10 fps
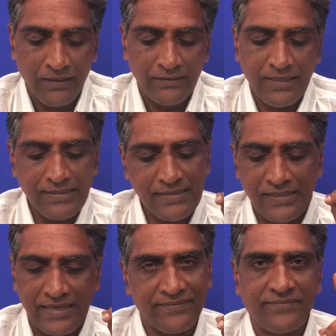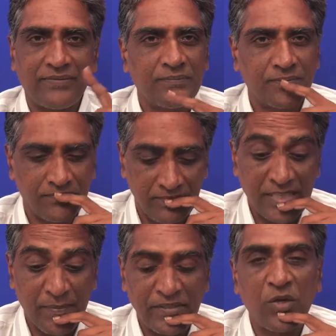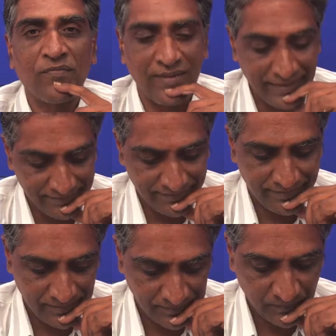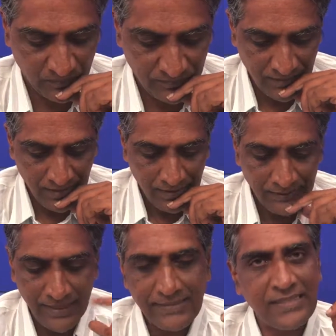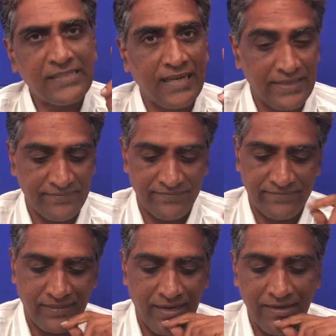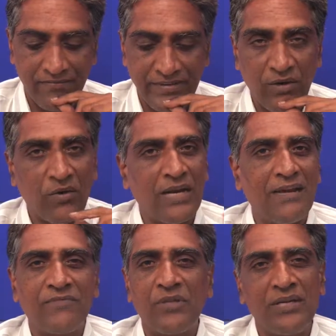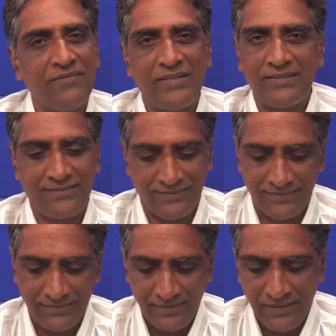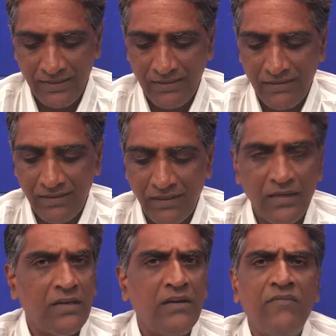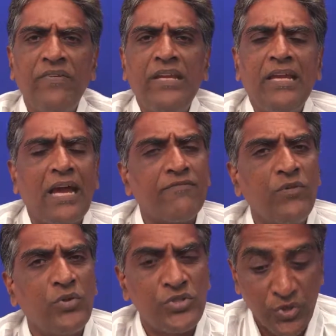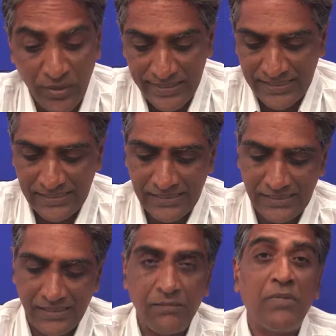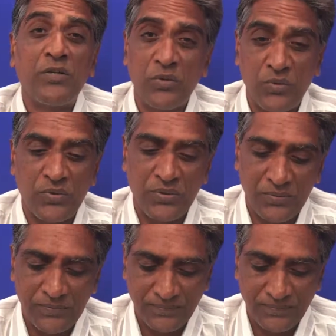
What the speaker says: There is this life, the expression of life. There is this life, and we all have to live it. We have no choice but to do so,